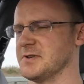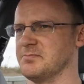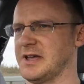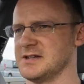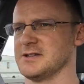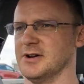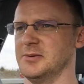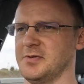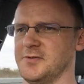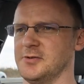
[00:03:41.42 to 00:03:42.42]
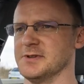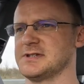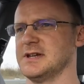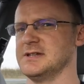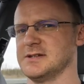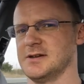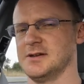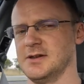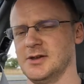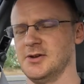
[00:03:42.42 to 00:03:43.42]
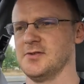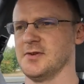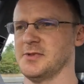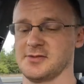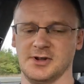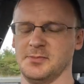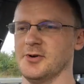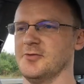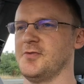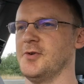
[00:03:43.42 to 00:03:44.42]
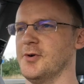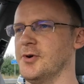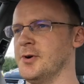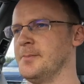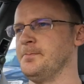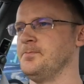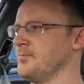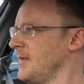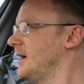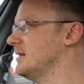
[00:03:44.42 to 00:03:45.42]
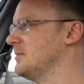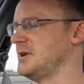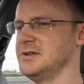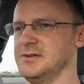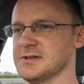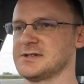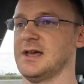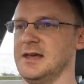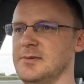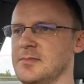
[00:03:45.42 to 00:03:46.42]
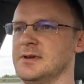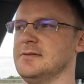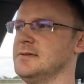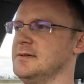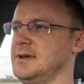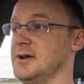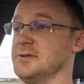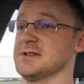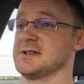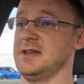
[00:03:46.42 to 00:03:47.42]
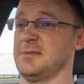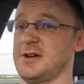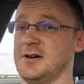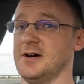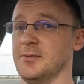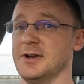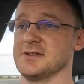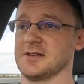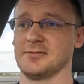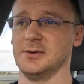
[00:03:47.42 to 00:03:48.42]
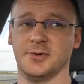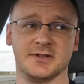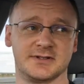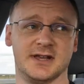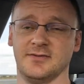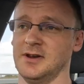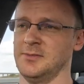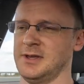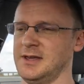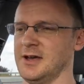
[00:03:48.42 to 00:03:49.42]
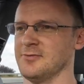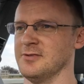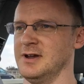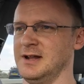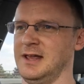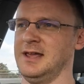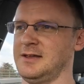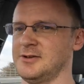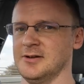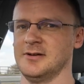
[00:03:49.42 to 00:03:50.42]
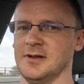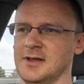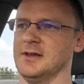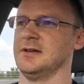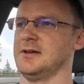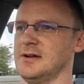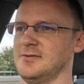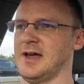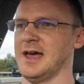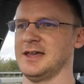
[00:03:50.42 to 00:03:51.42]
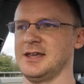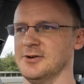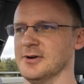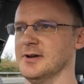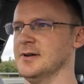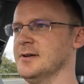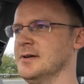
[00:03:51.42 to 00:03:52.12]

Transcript: baseline performance data from the 3.4, and then we can do the same, you know, on the same car when it's a 3.7, and we can get a really good kind of accurate